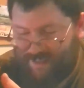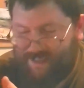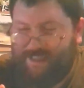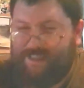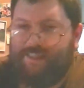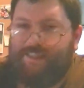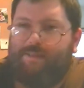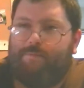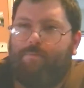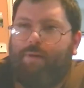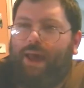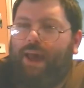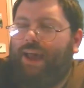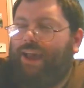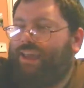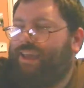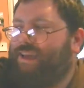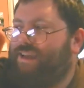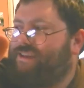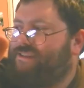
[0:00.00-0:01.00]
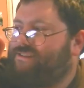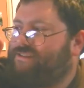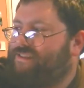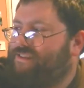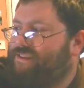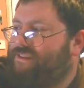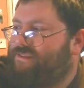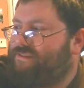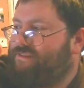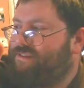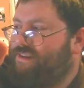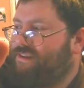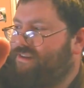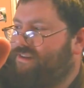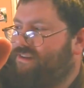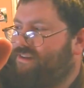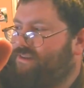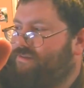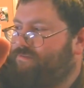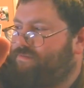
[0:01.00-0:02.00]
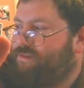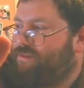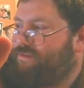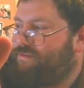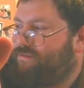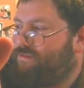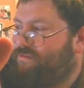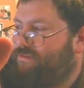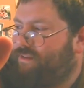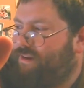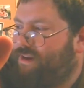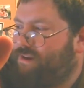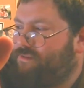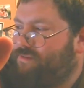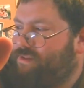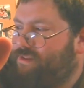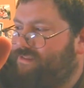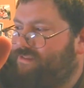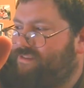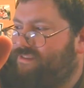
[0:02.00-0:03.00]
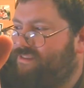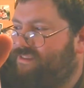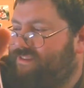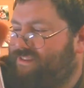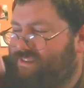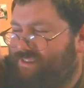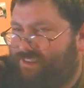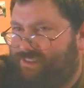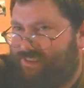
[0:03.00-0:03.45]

back has the computer requirements and shit